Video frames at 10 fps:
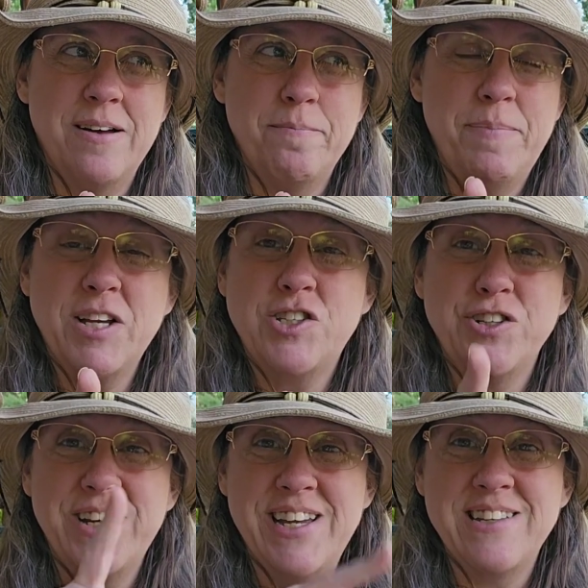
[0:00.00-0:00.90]

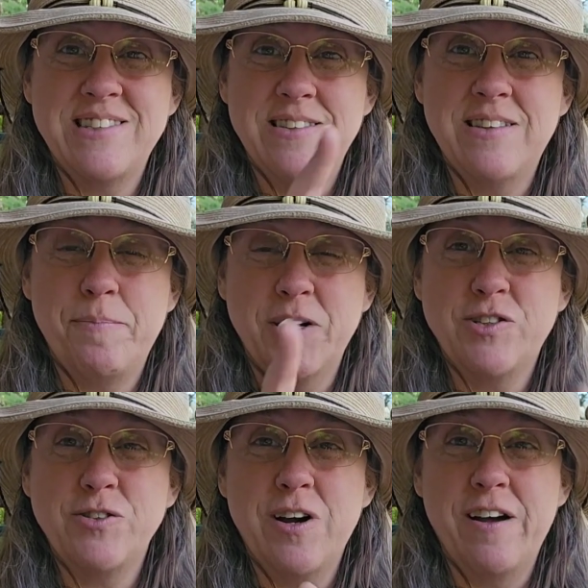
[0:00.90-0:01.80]
picture is the
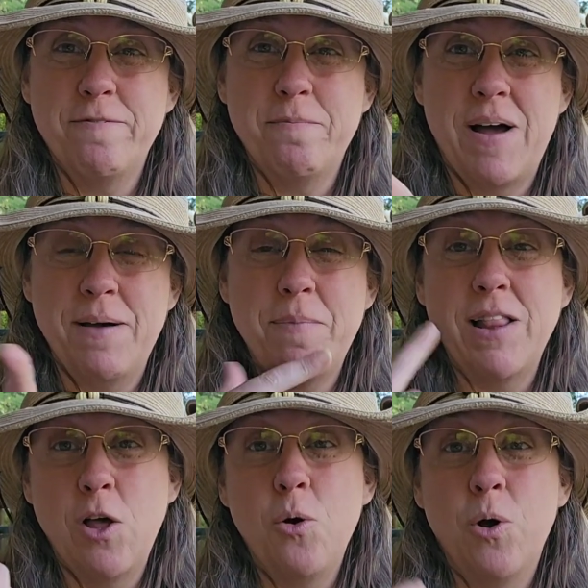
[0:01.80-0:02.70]
picture of my
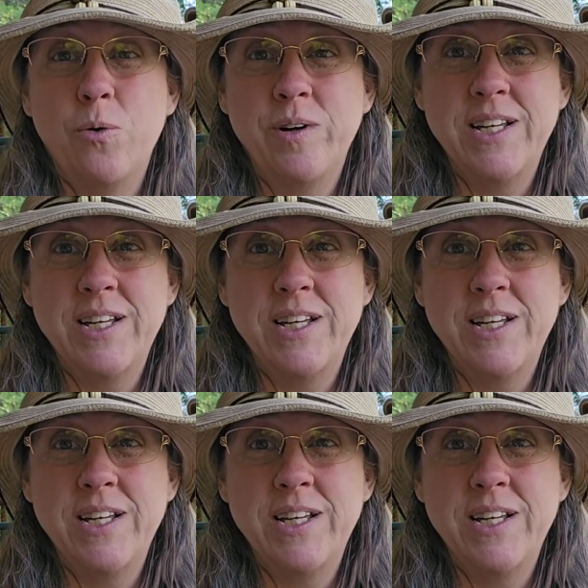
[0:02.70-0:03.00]
logo.